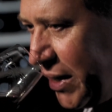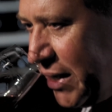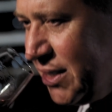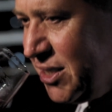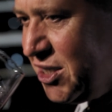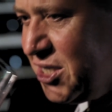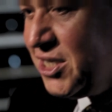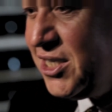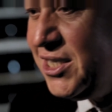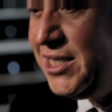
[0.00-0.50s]

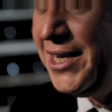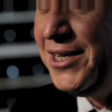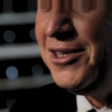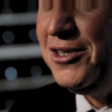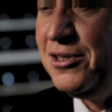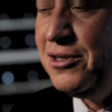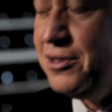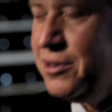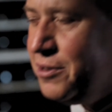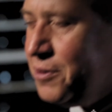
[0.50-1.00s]

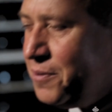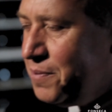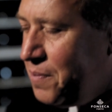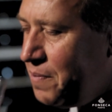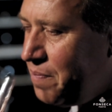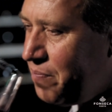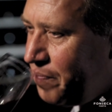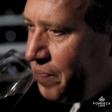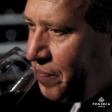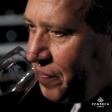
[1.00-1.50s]
scented,
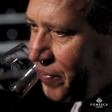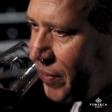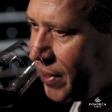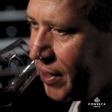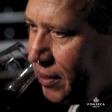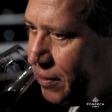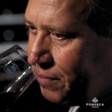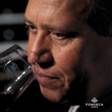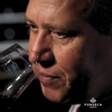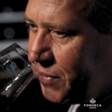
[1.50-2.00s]

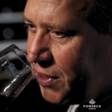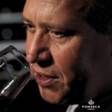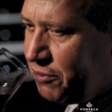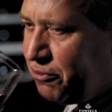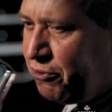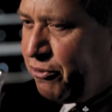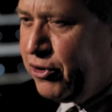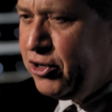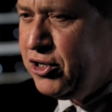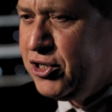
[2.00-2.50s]

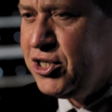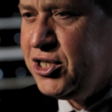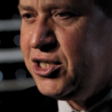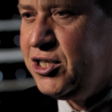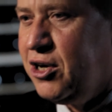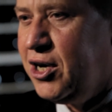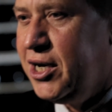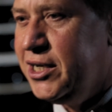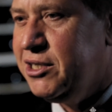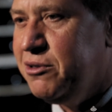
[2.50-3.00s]
first
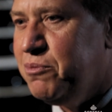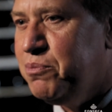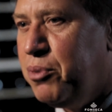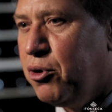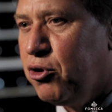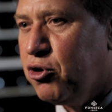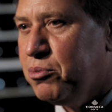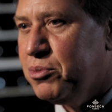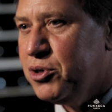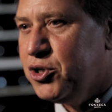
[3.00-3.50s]
signs of
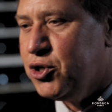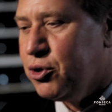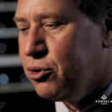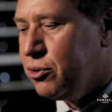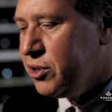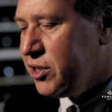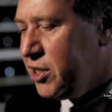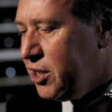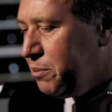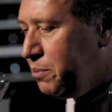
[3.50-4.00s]
bottle
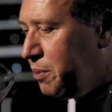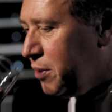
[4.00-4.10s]
maturity,